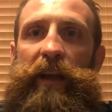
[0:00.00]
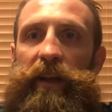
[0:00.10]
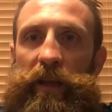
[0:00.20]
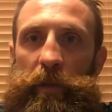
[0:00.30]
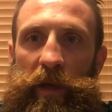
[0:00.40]

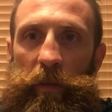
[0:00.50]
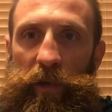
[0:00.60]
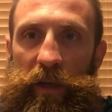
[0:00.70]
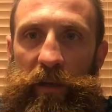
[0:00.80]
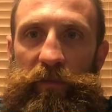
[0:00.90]
had the limiting
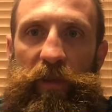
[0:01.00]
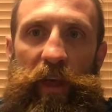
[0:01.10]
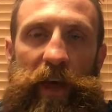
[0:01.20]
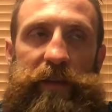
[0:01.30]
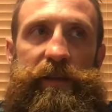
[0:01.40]
belief
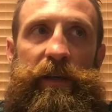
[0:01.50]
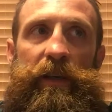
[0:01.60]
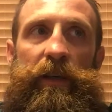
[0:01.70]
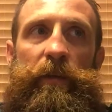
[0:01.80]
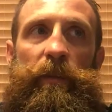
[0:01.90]
that
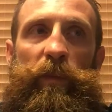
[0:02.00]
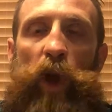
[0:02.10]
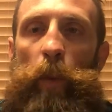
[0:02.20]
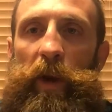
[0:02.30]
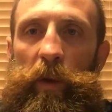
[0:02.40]

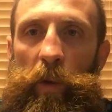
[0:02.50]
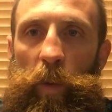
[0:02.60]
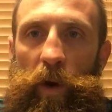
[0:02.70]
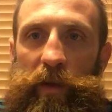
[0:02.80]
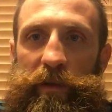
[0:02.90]
nobody would
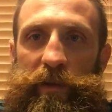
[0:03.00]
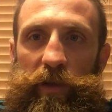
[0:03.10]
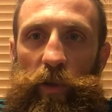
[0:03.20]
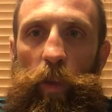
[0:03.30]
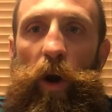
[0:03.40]
want
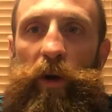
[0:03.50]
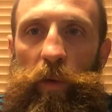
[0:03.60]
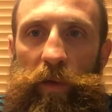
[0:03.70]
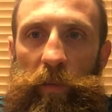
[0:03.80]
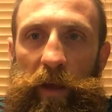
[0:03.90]
to
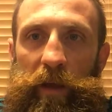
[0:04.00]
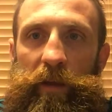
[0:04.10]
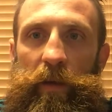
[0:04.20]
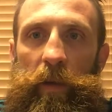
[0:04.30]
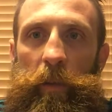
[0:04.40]
work with
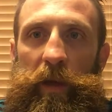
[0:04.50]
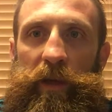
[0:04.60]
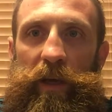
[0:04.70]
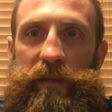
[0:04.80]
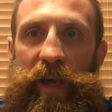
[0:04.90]
me
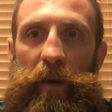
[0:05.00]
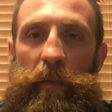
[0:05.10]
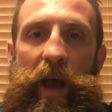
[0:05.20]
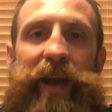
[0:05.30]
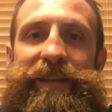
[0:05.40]
because I
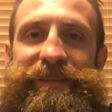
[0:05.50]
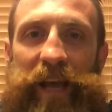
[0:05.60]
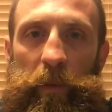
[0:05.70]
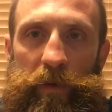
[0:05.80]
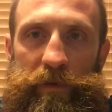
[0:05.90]
am not an
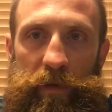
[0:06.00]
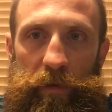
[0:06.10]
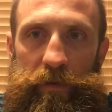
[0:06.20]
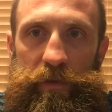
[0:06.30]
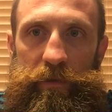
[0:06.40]
established
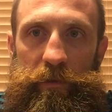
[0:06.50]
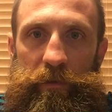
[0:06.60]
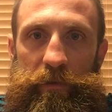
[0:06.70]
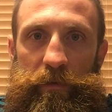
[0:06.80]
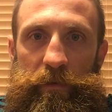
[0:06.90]
coach.
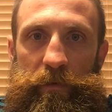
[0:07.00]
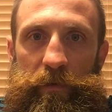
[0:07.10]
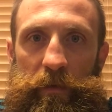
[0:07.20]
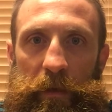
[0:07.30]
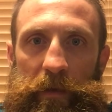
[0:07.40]

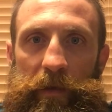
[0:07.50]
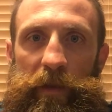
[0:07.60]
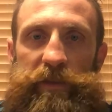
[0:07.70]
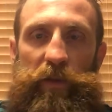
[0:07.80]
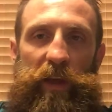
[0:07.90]

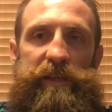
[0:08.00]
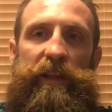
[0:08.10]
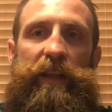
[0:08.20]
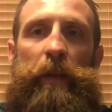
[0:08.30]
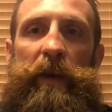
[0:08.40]
So these
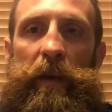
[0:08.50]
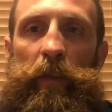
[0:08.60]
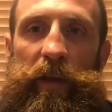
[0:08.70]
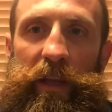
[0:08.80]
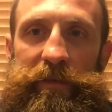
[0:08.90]
are the
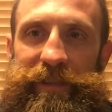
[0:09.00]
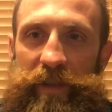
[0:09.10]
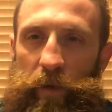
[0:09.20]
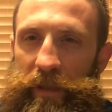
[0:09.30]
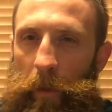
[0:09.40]
limiting beliefs.
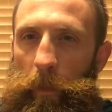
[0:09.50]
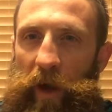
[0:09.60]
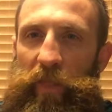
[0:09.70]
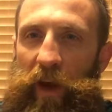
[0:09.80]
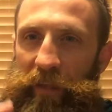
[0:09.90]
It's always that
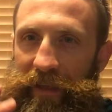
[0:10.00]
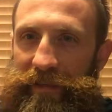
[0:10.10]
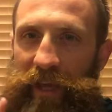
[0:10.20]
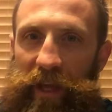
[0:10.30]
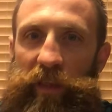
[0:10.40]
but thought, that
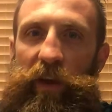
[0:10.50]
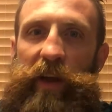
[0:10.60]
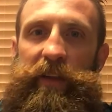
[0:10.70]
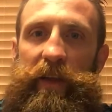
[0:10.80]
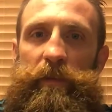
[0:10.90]
second
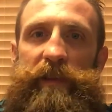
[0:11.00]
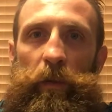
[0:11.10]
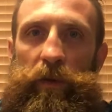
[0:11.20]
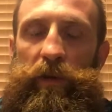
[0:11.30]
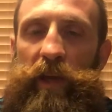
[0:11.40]
thought that comes
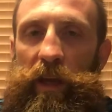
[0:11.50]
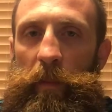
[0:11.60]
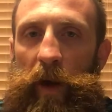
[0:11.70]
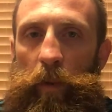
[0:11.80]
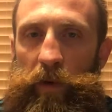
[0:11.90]
in when you think
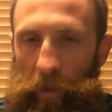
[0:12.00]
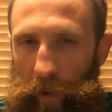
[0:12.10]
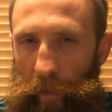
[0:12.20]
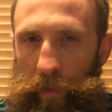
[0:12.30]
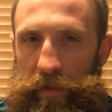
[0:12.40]
about what your
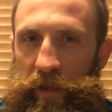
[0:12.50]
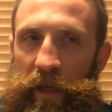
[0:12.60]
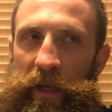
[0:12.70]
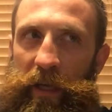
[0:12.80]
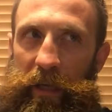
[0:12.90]
purpose
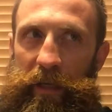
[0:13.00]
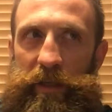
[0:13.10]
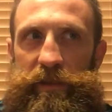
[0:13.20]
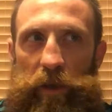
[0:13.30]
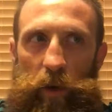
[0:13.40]

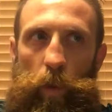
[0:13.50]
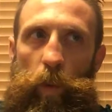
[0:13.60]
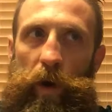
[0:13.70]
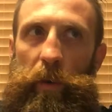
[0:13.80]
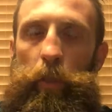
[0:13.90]
is or
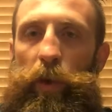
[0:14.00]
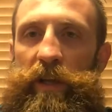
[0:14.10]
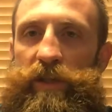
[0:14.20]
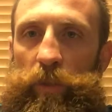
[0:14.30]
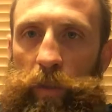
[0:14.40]
what
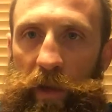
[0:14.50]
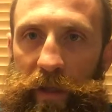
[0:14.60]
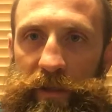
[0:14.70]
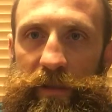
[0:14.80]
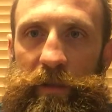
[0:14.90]
brings you
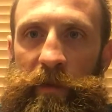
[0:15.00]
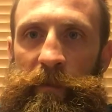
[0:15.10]
bliss.